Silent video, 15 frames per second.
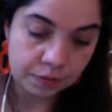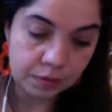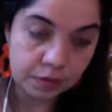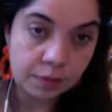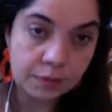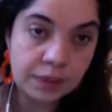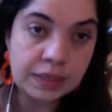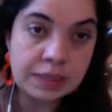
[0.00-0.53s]

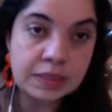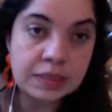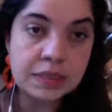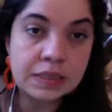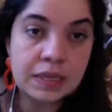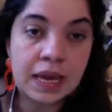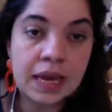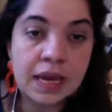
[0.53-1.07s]
I made this
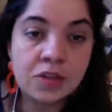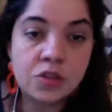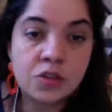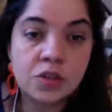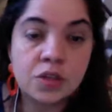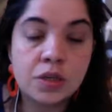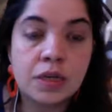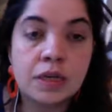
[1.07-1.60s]

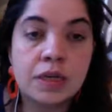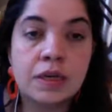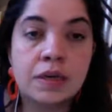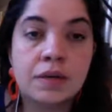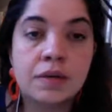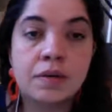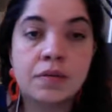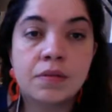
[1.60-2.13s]
sketch, and then
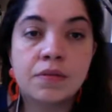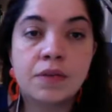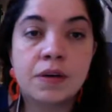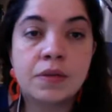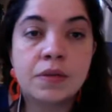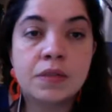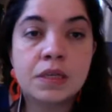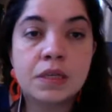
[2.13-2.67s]

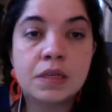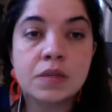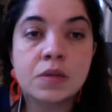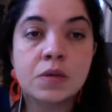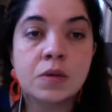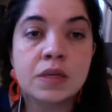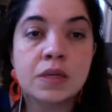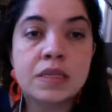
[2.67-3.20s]
very certain,
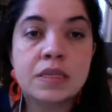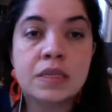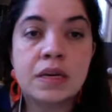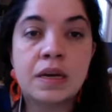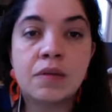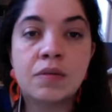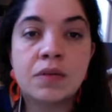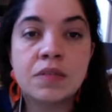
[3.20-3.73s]
so you can see that
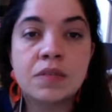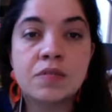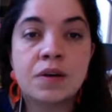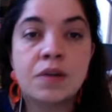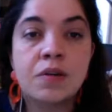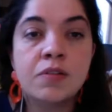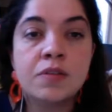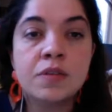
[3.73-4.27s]
I was
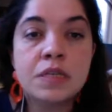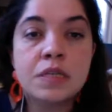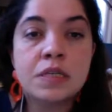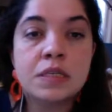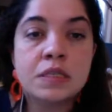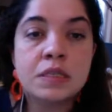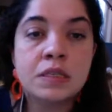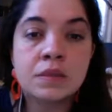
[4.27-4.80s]
very
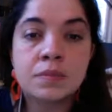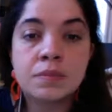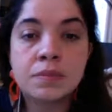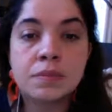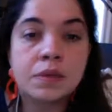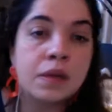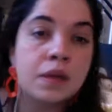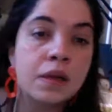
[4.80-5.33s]
certain.
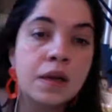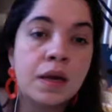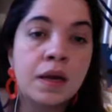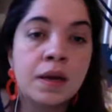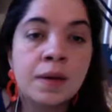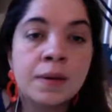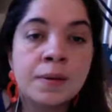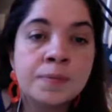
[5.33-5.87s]
La la
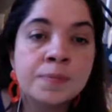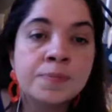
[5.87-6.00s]
la.